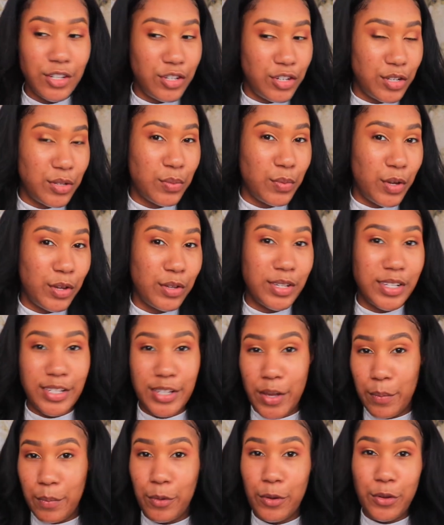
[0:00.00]
Just real
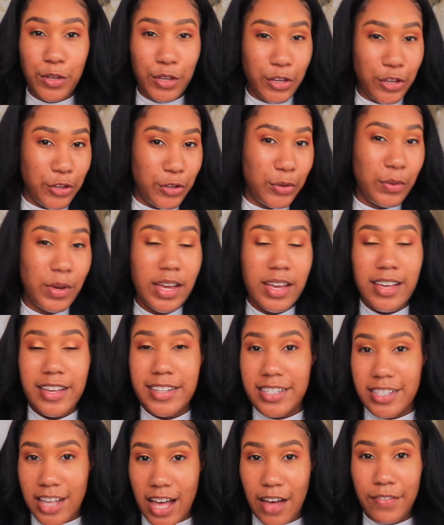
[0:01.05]
simple, cute,
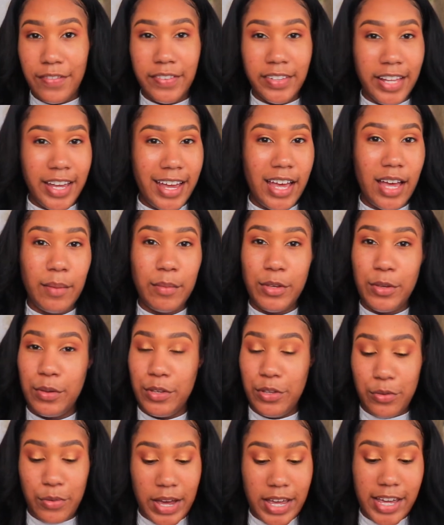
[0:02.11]
soft glam.
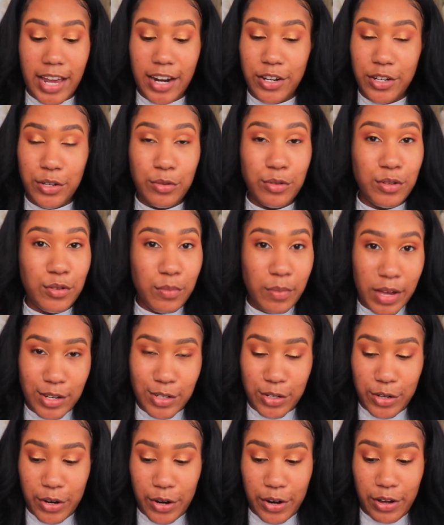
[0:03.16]
You ain't gotta do too
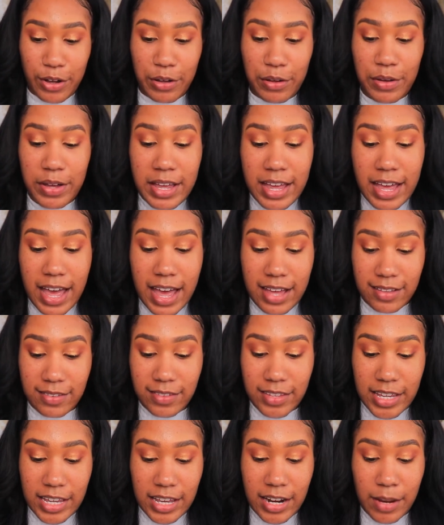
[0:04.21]
much, girl. And
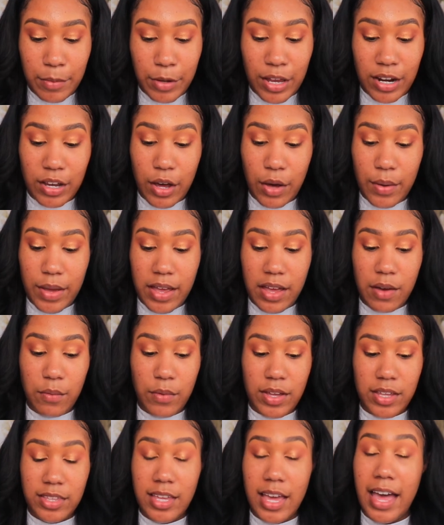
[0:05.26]
then I'm gonna go in
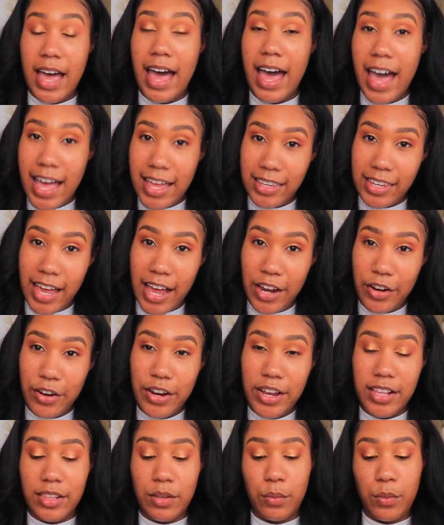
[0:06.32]
with eyeliner.
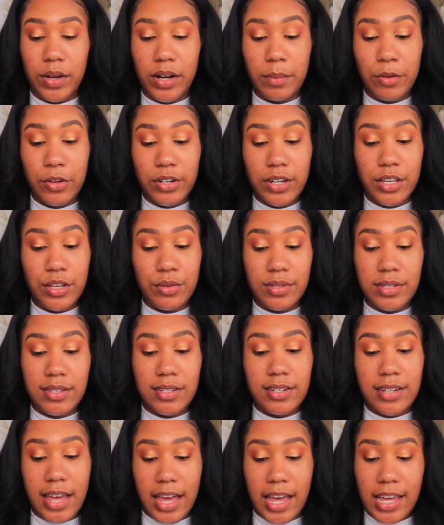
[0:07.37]
And the one I'm gonna use
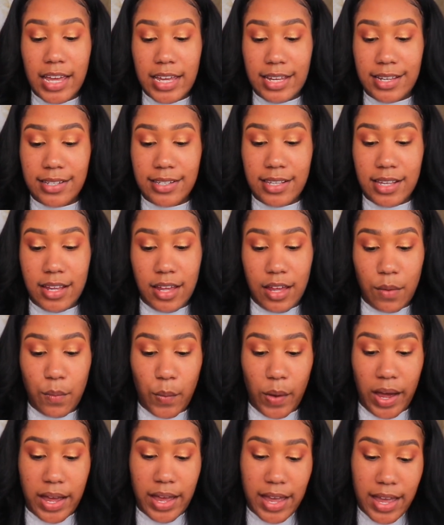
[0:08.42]
today is the N
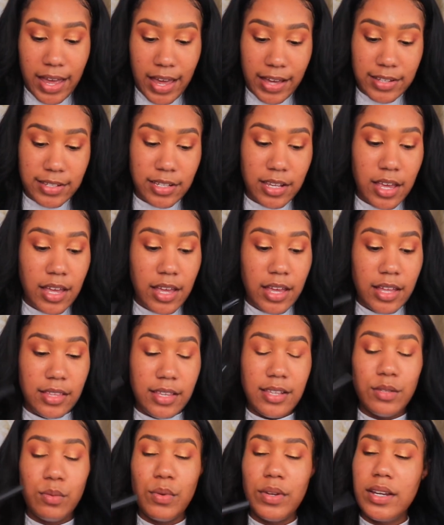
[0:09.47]
Y X.
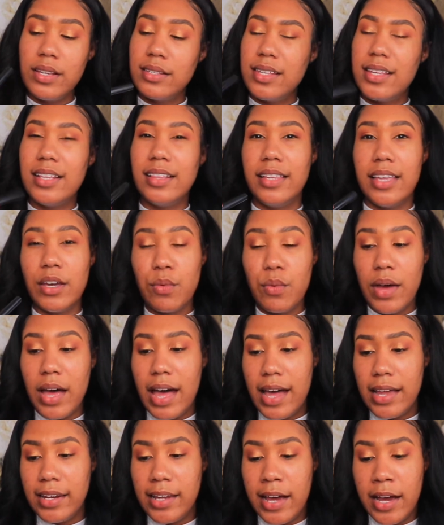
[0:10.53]
This one is the liquid
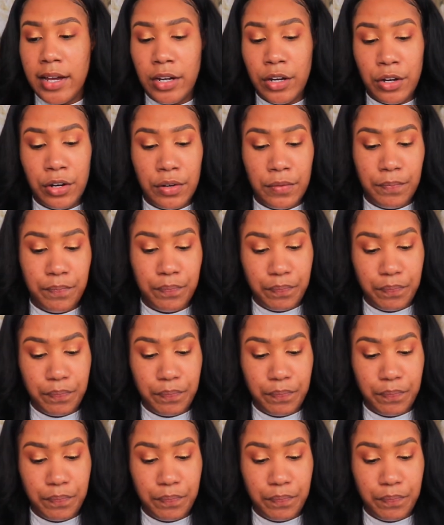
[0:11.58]
eyeliner.